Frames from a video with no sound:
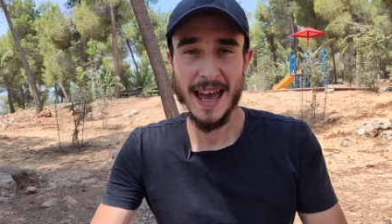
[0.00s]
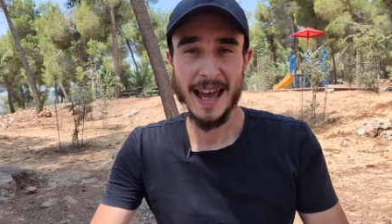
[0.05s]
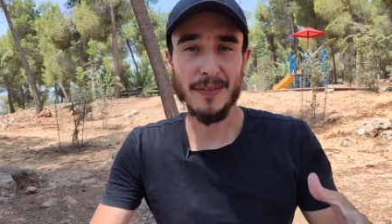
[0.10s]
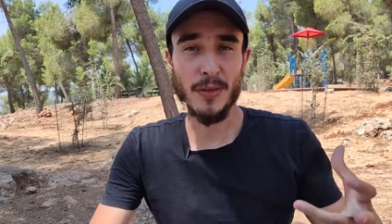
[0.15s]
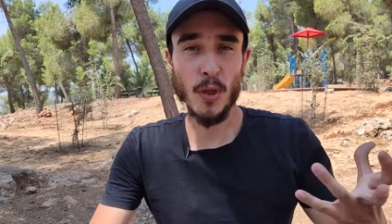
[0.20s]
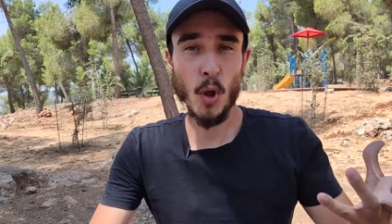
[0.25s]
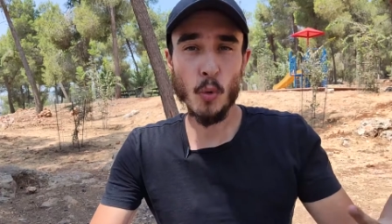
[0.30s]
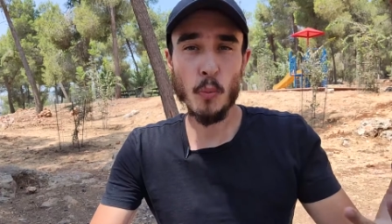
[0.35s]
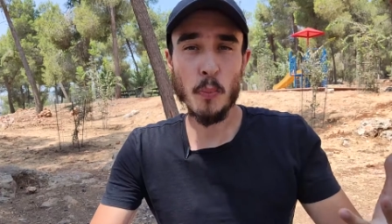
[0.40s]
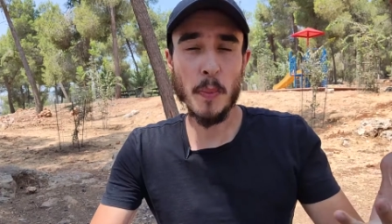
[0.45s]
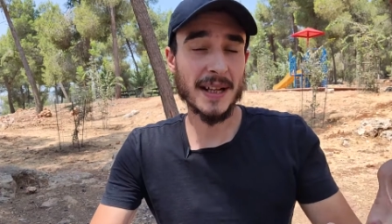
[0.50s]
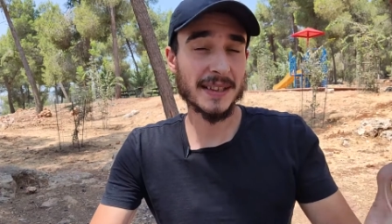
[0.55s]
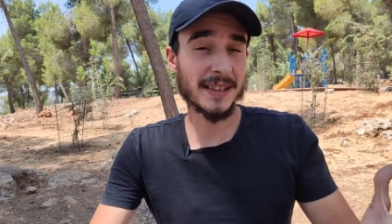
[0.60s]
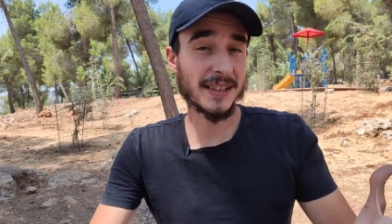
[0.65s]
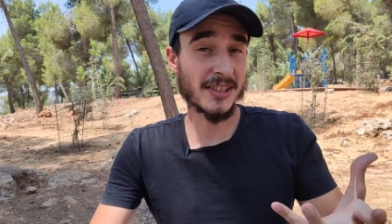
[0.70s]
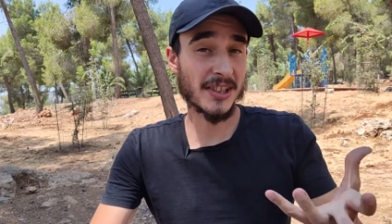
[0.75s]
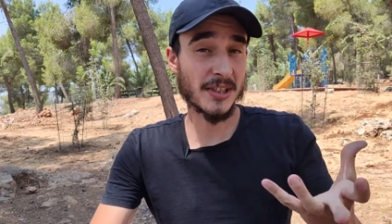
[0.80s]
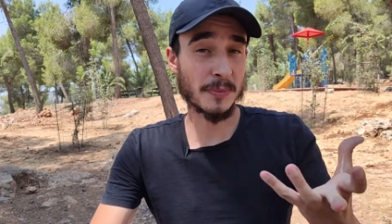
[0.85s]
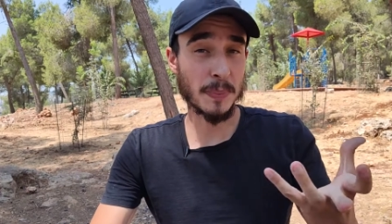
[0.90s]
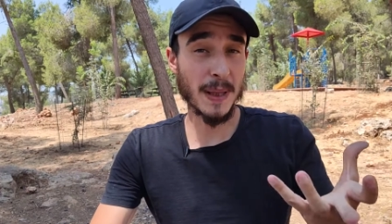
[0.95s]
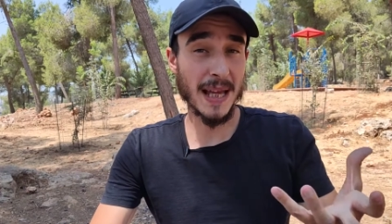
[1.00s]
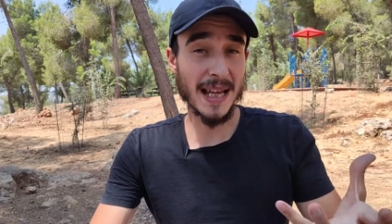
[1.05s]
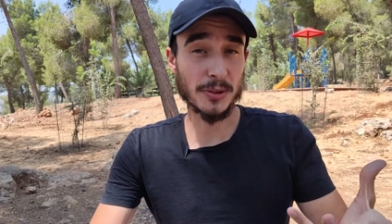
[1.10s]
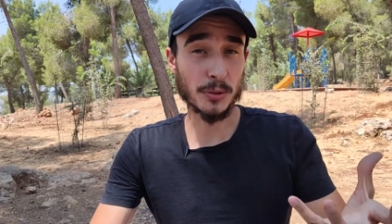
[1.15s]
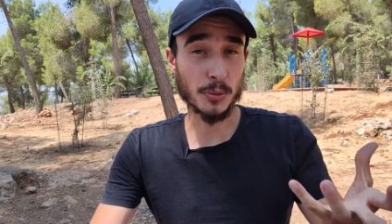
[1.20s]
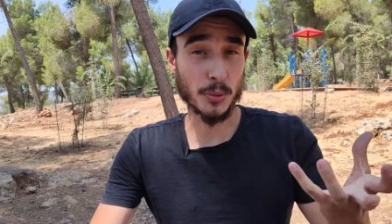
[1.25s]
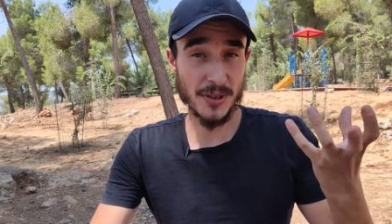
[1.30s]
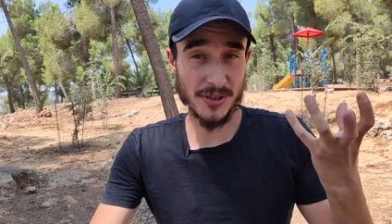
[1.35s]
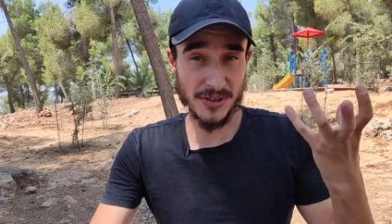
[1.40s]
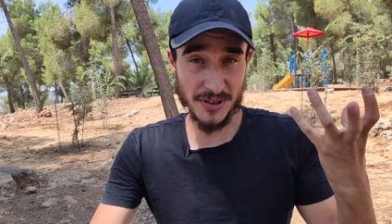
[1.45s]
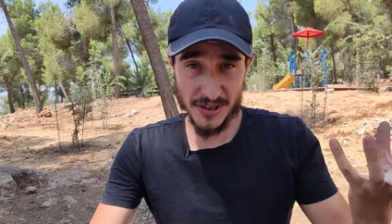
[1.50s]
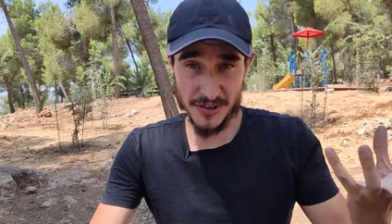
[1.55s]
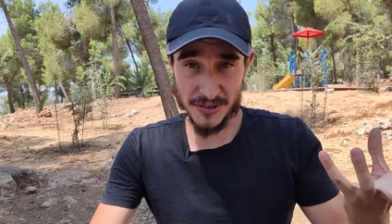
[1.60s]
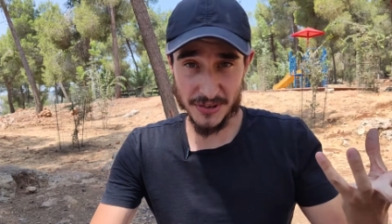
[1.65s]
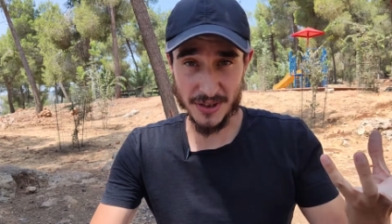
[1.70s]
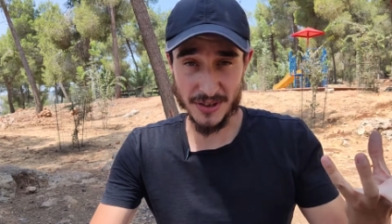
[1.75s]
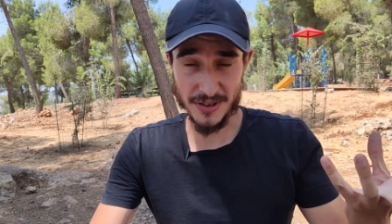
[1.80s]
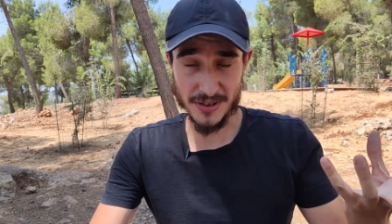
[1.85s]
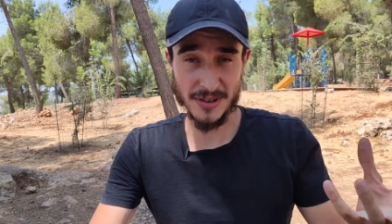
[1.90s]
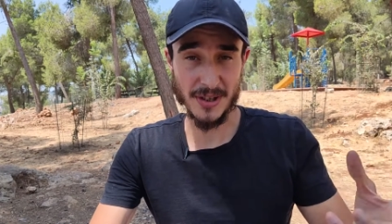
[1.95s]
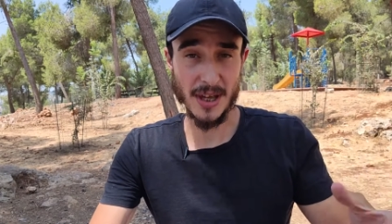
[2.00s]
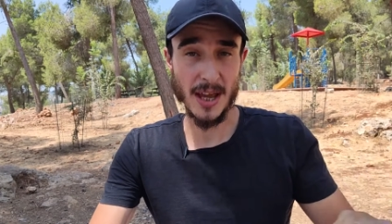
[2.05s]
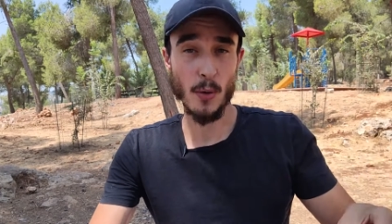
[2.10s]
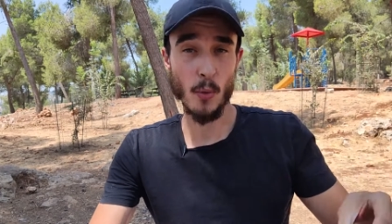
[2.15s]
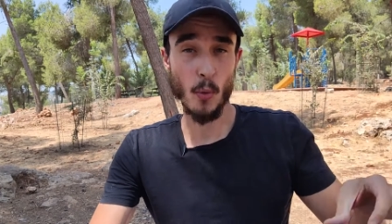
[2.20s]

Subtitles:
And nobody explained resistance,